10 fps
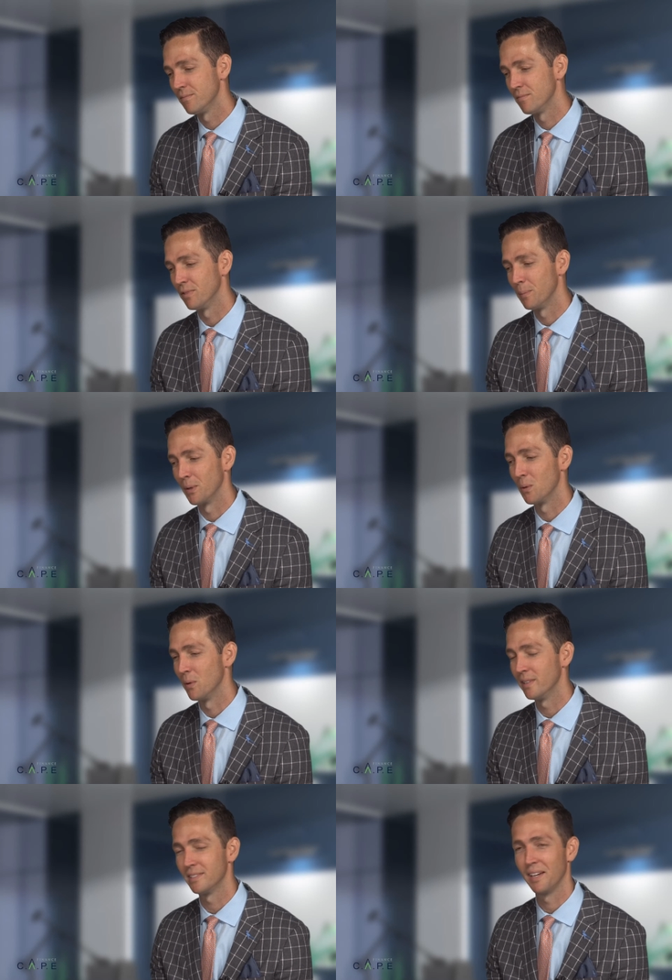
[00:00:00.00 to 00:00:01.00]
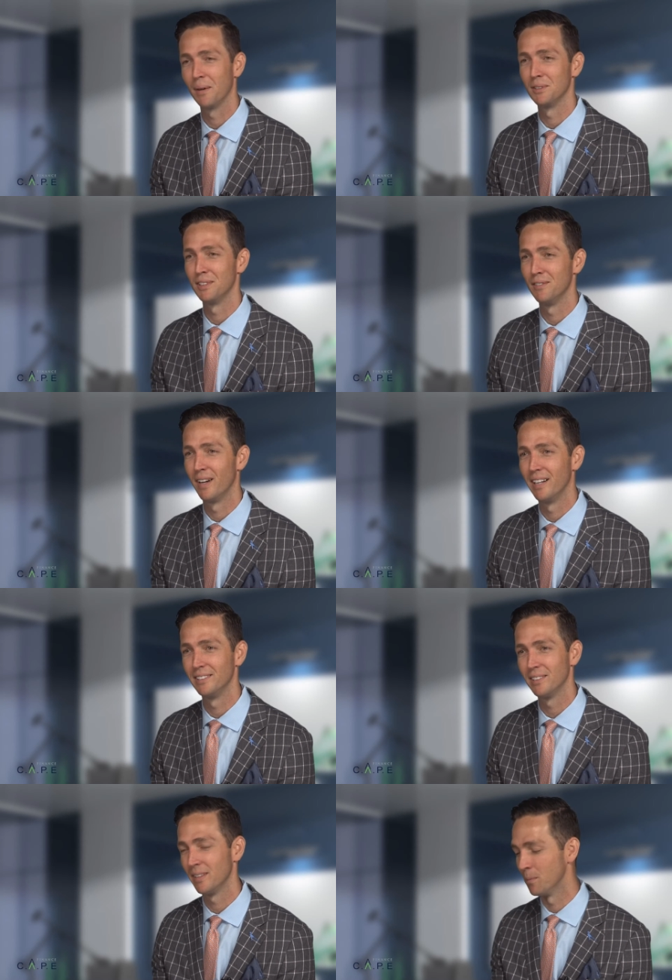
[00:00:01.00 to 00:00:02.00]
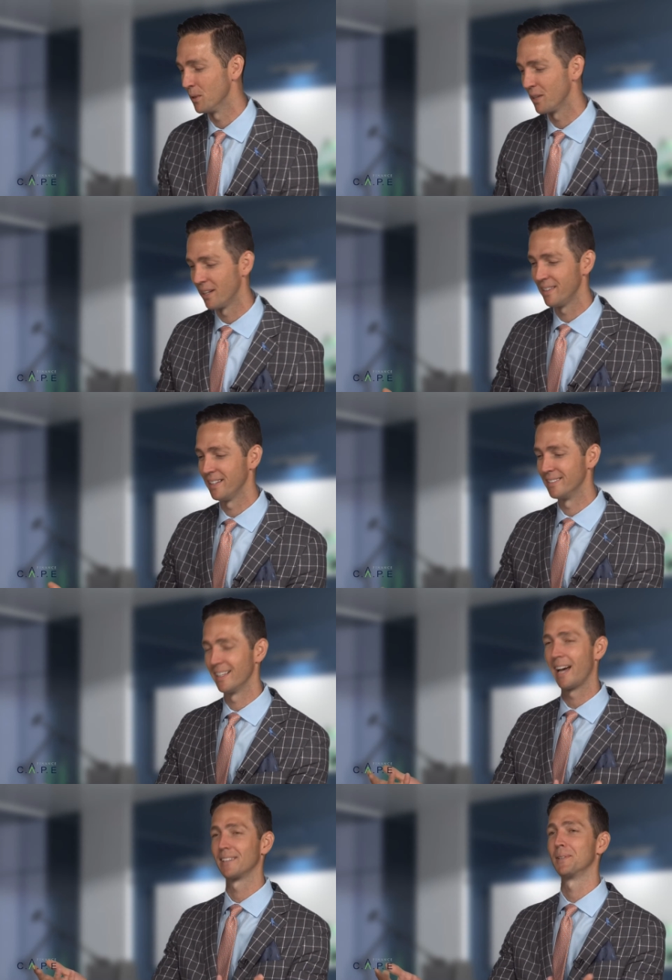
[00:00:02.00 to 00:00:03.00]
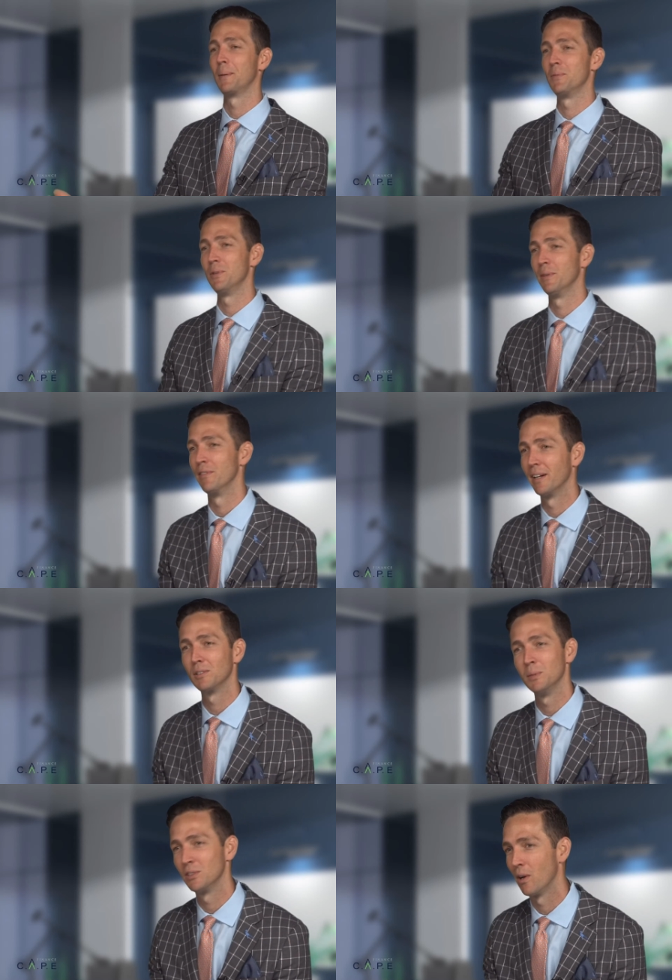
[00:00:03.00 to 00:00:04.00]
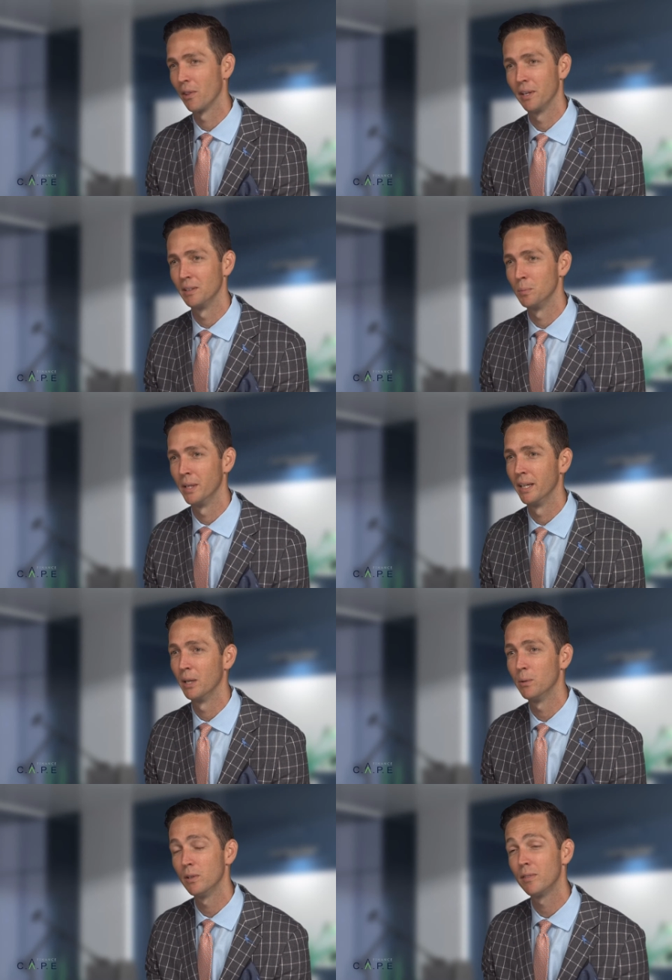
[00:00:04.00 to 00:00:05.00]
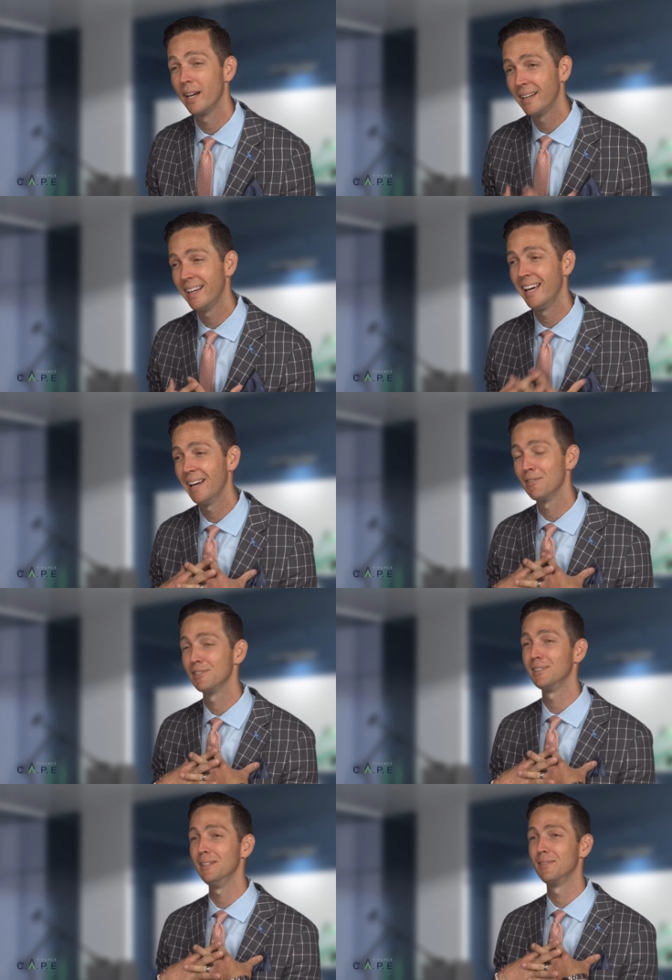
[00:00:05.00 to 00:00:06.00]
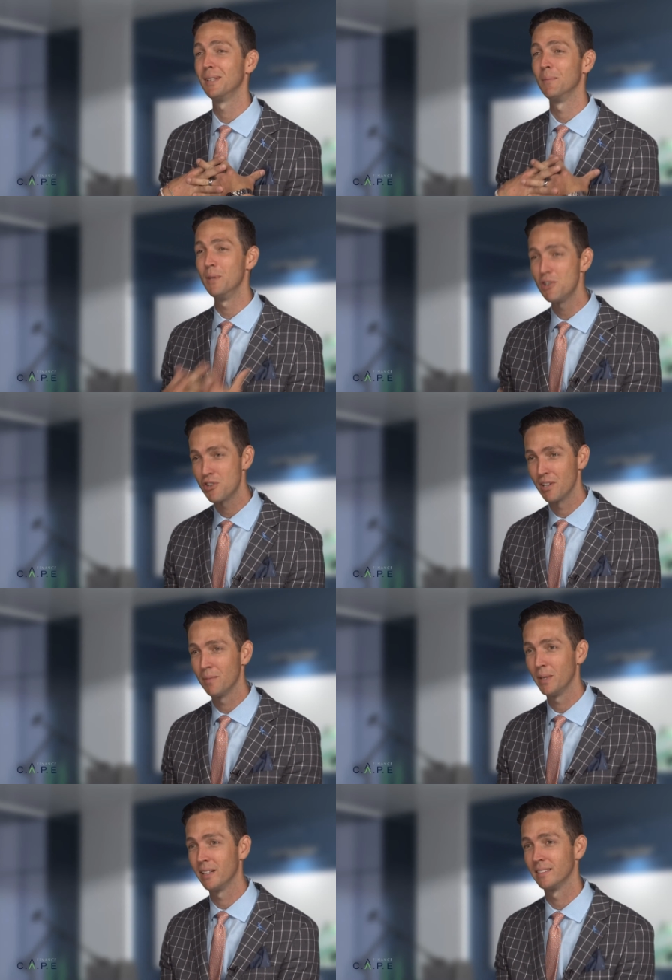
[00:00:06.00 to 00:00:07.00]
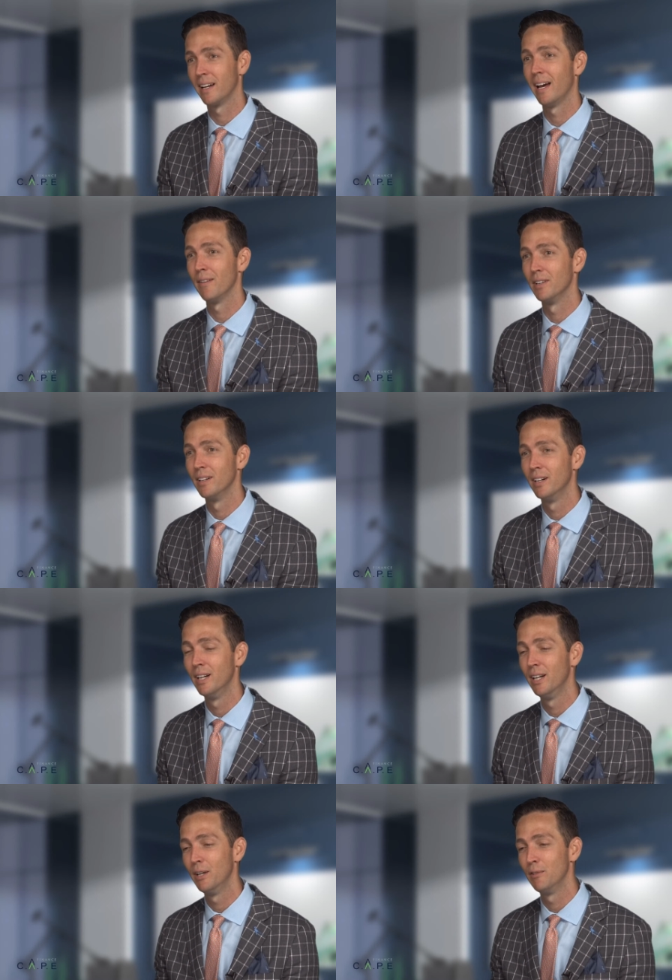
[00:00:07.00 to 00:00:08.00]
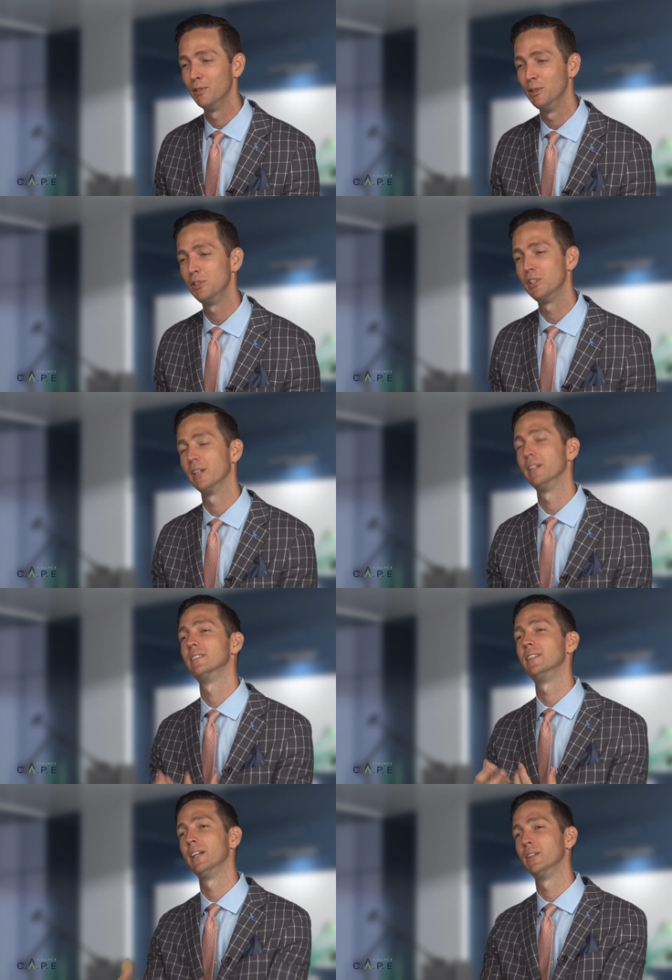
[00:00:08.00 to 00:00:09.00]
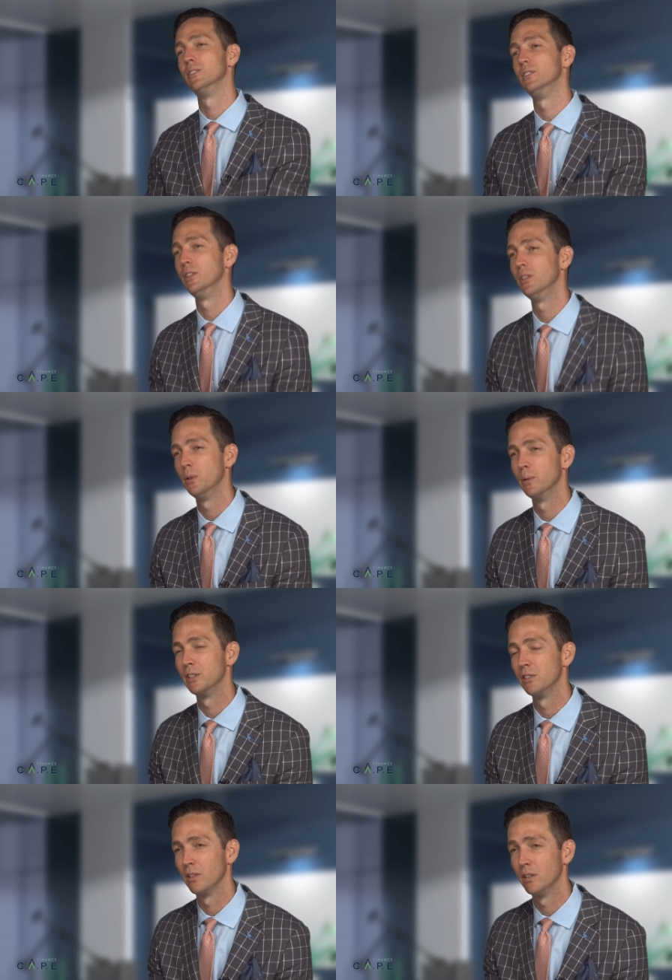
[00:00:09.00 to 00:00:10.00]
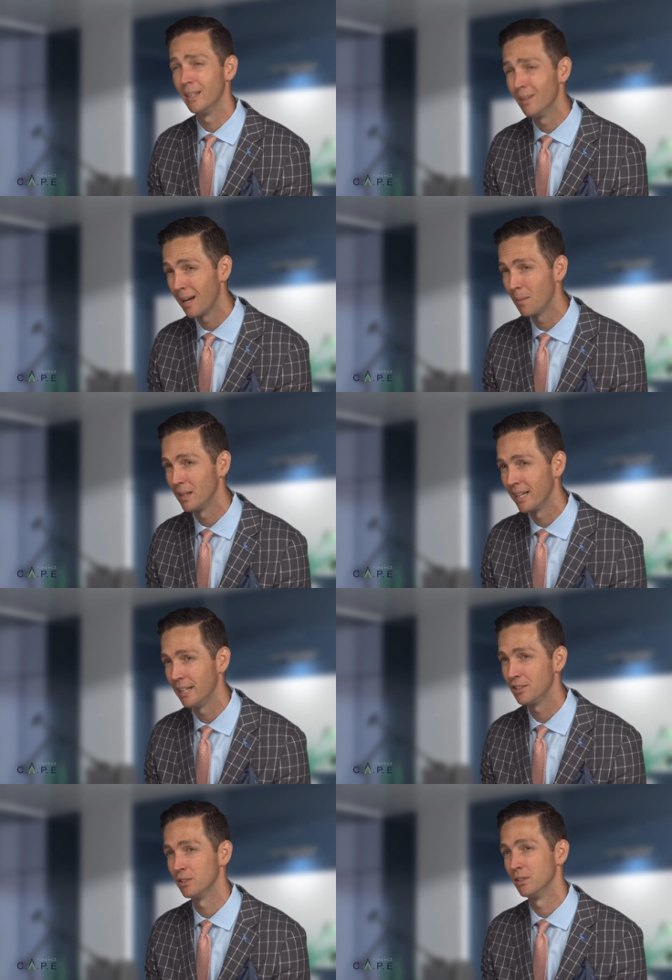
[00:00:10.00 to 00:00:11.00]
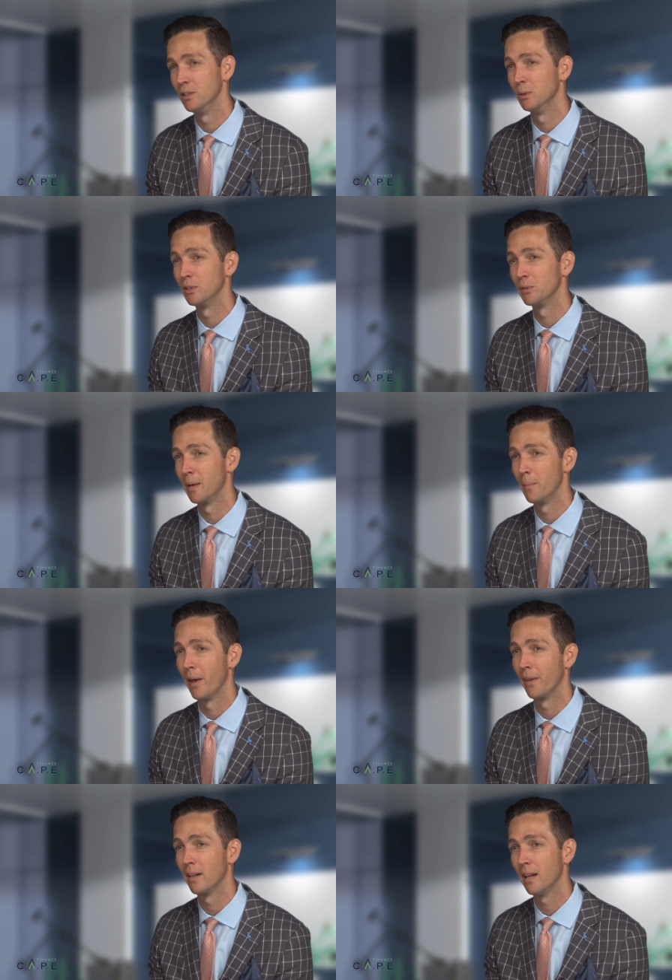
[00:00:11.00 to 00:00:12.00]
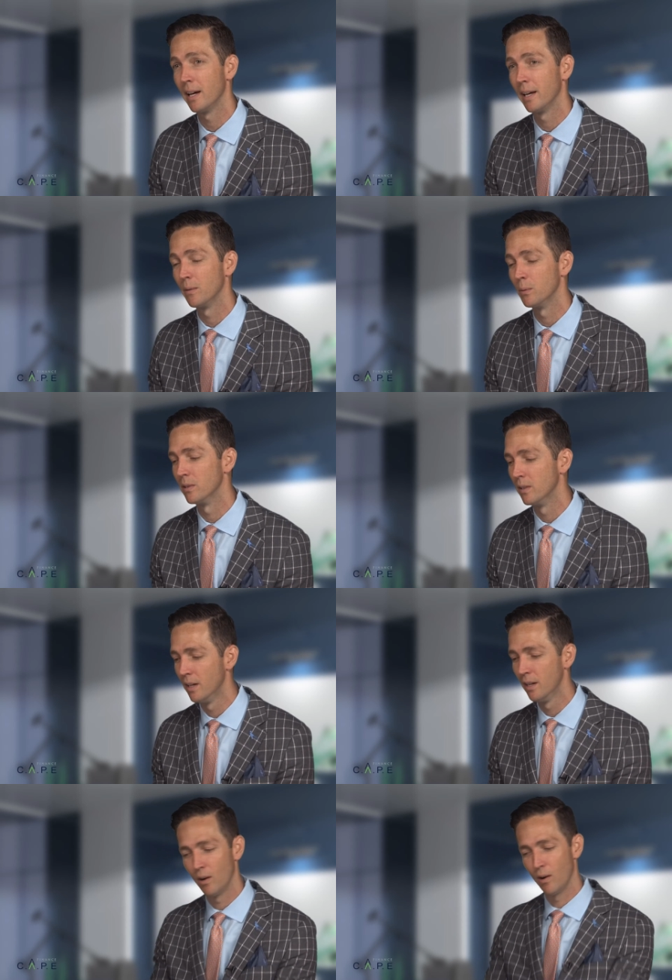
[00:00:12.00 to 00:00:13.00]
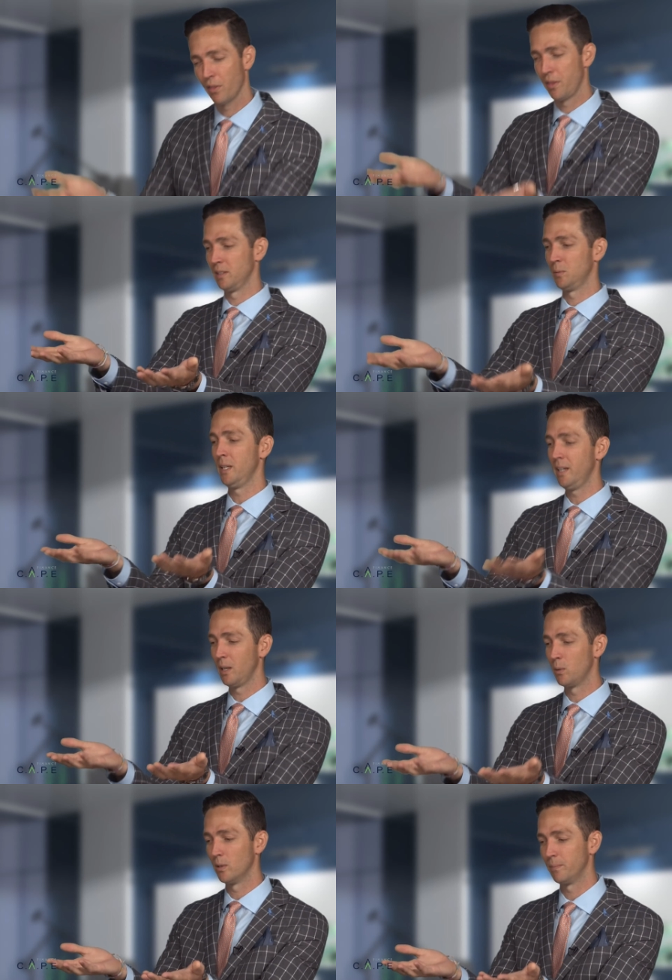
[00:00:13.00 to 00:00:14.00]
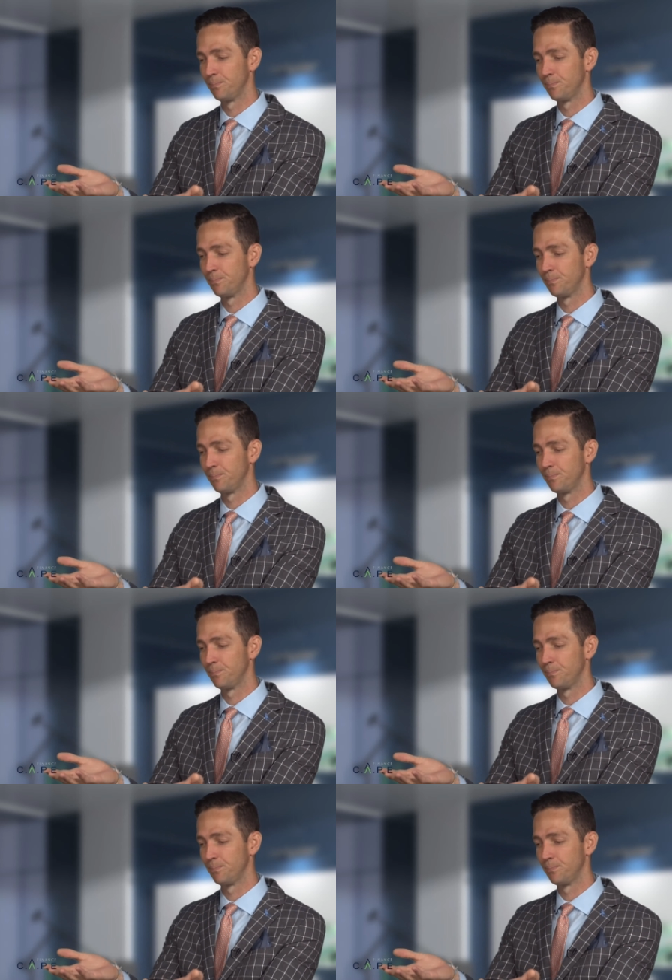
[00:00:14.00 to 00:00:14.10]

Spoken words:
flip the coin, say I was an advisor and I'm looking at the exact same two investments, all things being equal. If I can't receive commission because I have a fiduciary standard to you, which is a legal obligation to do what's right by the client, well, all things being equal,